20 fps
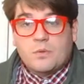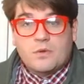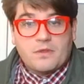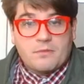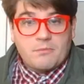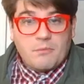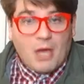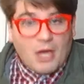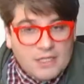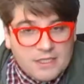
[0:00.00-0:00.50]
were the
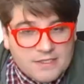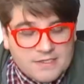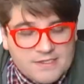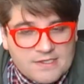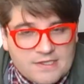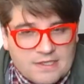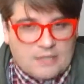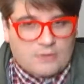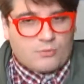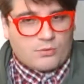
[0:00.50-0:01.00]
monks.
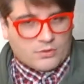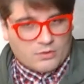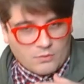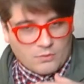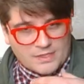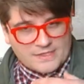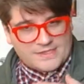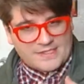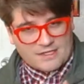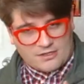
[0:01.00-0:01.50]
They were the
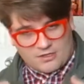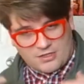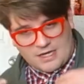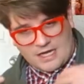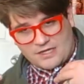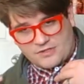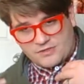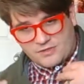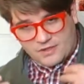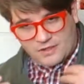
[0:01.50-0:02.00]
ones that could
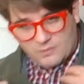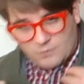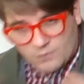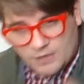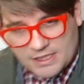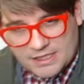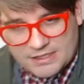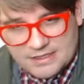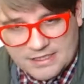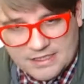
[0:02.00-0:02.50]
actually
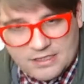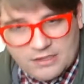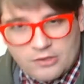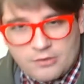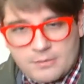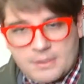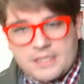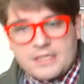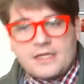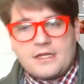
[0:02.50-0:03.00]
read the
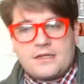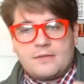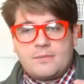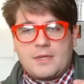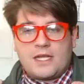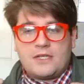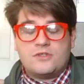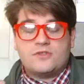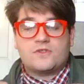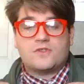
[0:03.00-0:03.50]
illuminated
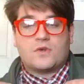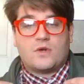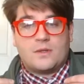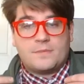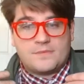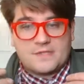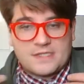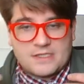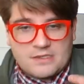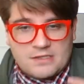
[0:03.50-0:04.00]

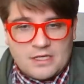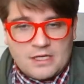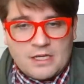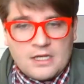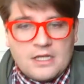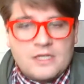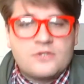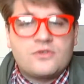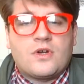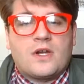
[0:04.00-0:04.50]
manuscripts and
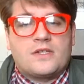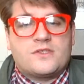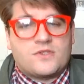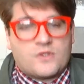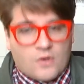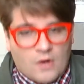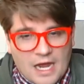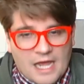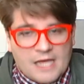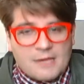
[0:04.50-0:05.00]

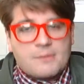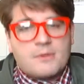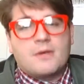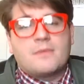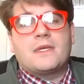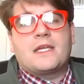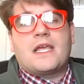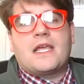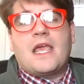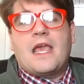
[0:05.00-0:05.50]
transcribe
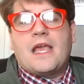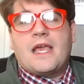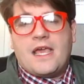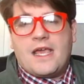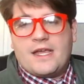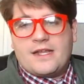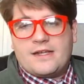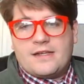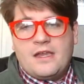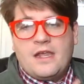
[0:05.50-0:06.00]
them and,
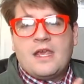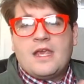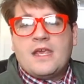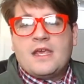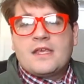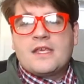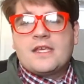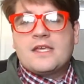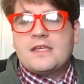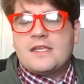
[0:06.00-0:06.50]
and, and
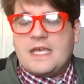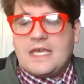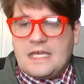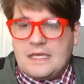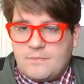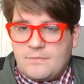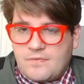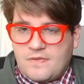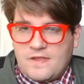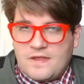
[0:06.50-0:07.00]

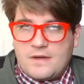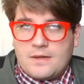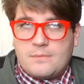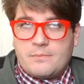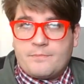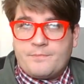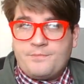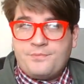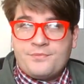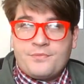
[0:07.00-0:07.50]
keep
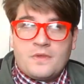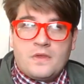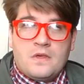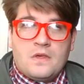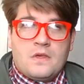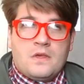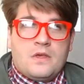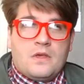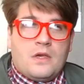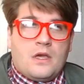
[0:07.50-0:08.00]
them
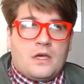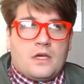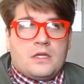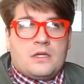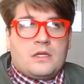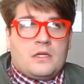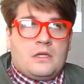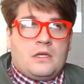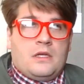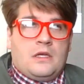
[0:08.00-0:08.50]

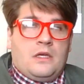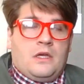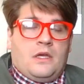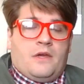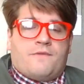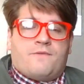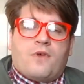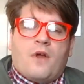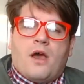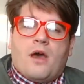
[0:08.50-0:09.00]

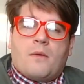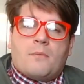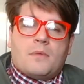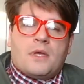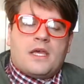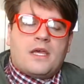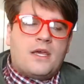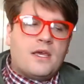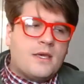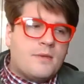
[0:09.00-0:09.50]
from
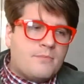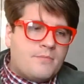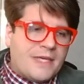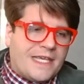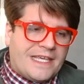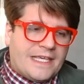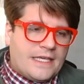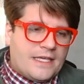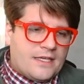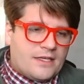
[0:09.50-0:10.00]

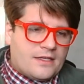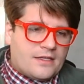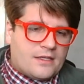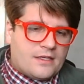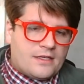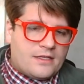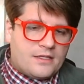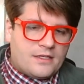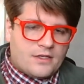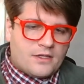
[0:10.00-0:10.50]
being
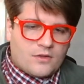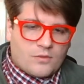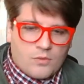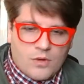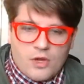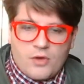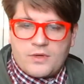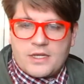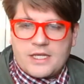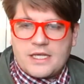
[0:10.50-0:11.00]

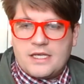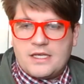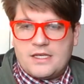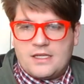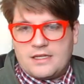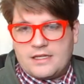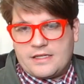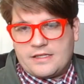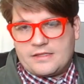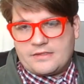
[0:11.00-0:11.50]

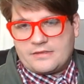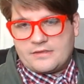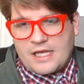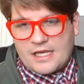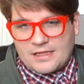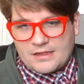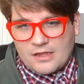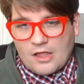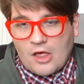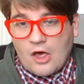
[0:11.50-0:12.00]
eroded and,
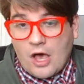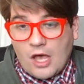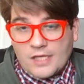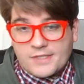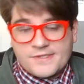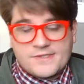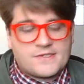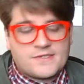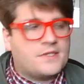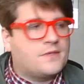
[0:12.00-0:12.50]
and
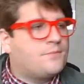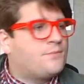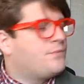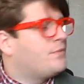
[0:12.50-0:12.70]
lost.